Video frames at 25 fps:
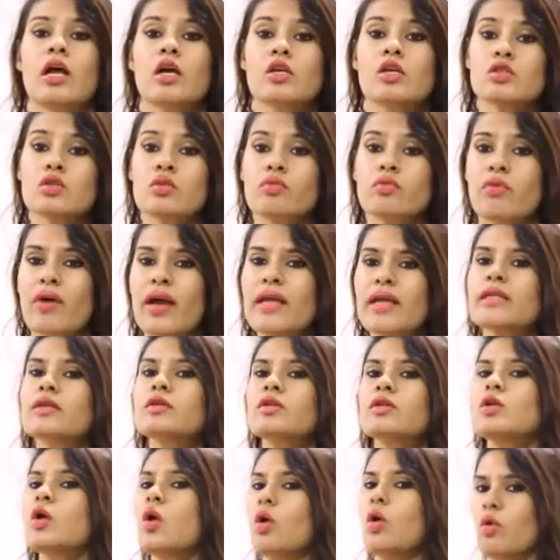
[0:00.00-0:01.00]
So
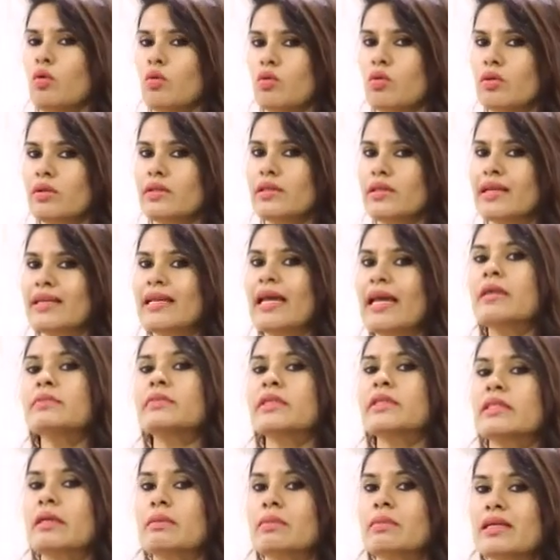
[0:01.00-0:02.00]
when there can
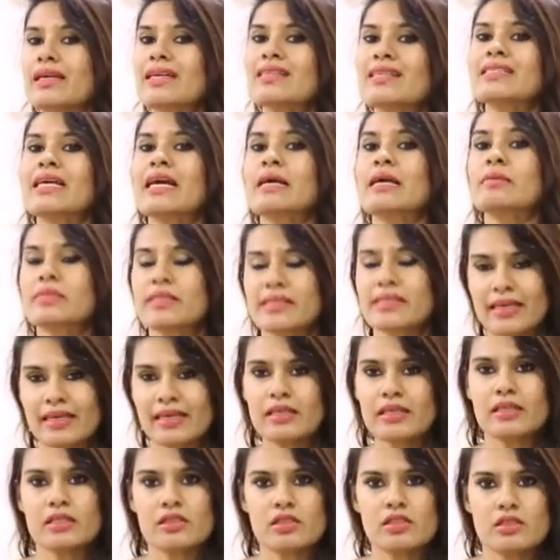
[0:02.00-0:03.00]
be trouble, as I am saying
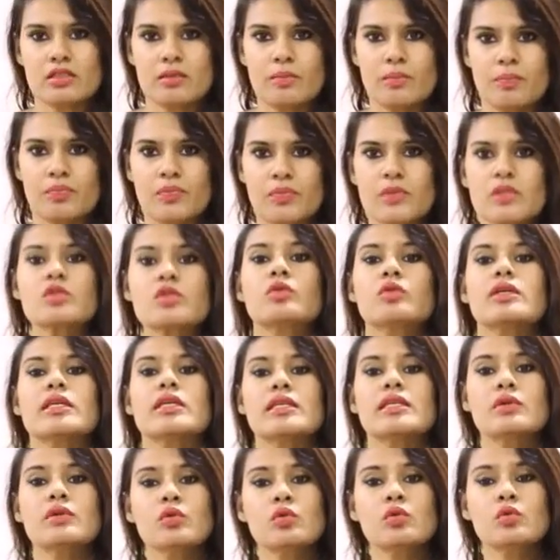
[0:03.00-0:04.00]
it, so
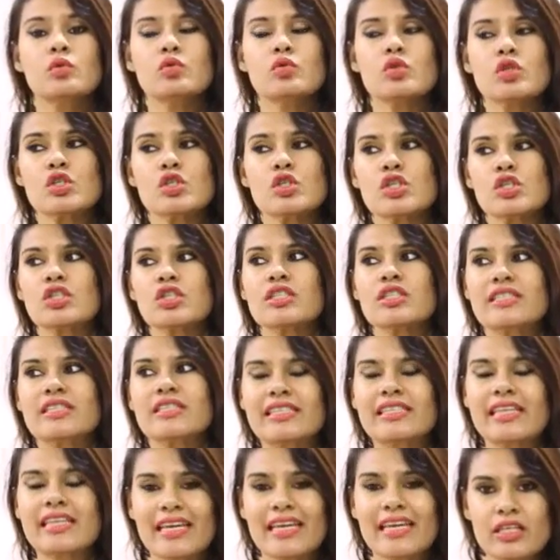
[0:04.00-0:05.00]
you should
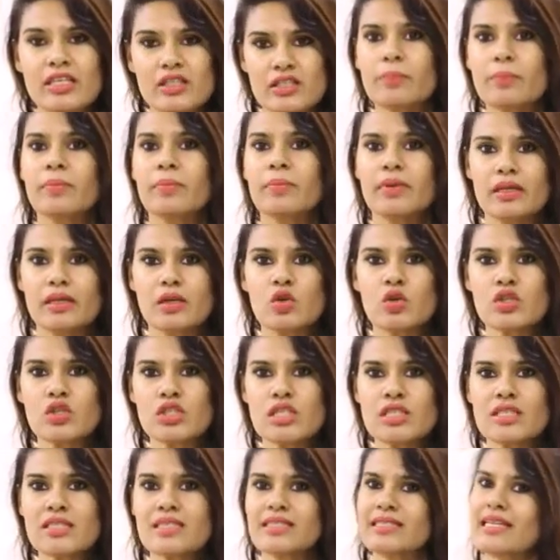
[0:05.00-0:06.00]
take some
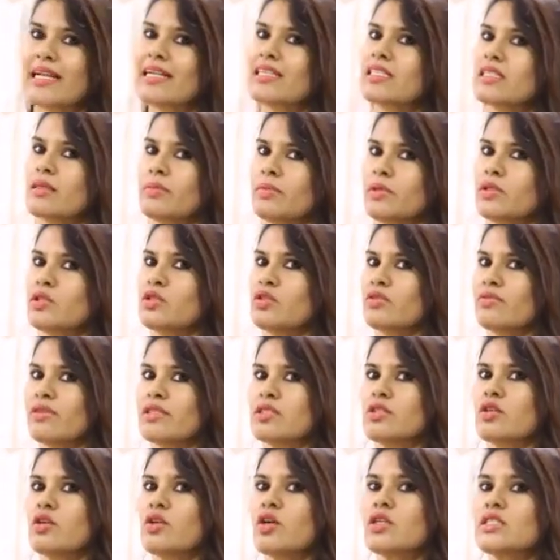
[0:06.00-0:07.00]
precautions. That's the beauty of
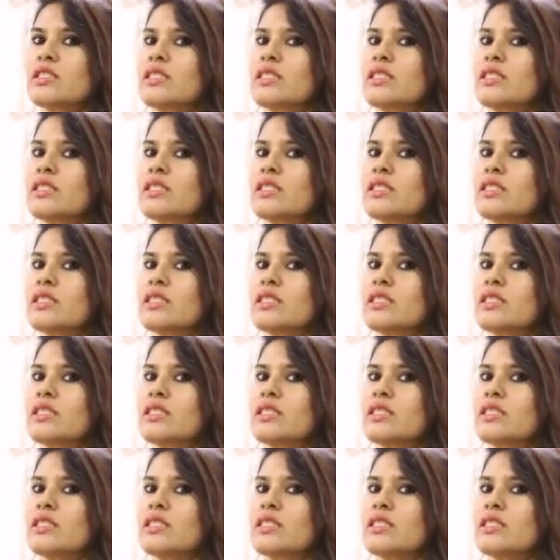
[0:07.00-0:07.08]
astrology.